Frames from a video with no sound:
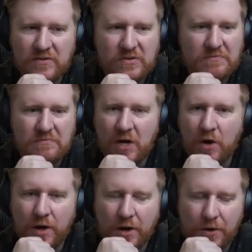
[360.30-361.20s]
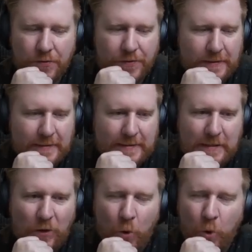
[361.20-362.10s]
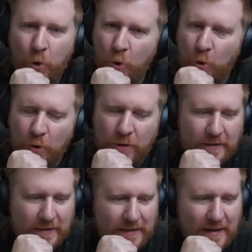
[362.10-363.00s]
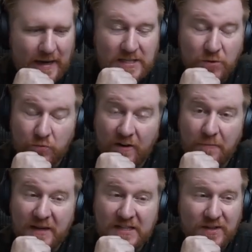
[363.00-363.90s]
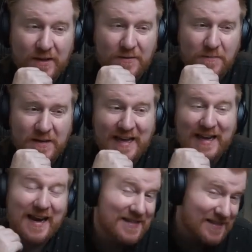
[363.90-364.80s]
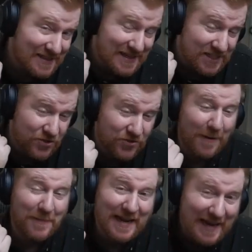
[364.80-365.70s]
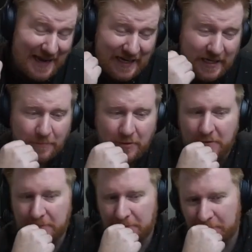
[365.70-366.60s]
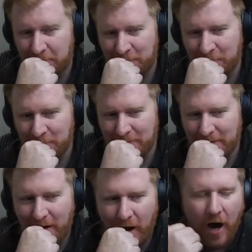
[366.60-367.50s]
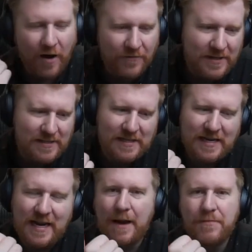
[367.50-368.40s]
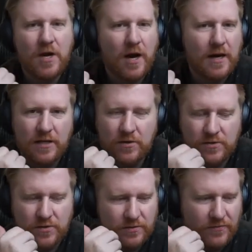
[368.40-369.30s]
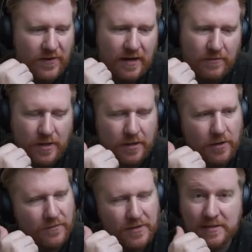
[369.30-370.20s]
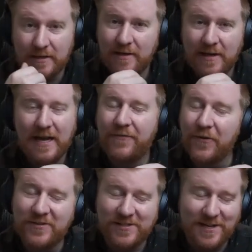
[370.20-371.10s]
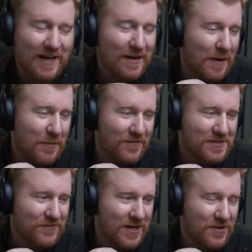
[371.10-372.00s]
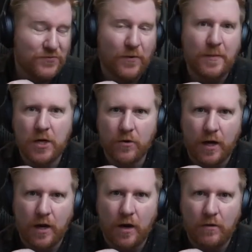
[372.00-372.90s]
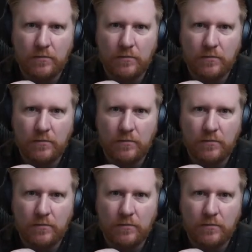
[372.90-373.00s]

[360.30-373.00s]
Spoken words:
no go. Oh, that's a rough place for them to be. And at a 6-drop inkable, obviously I'm not a huge fan. Well, obviously, if you've seen any of my previous videos from a year ago,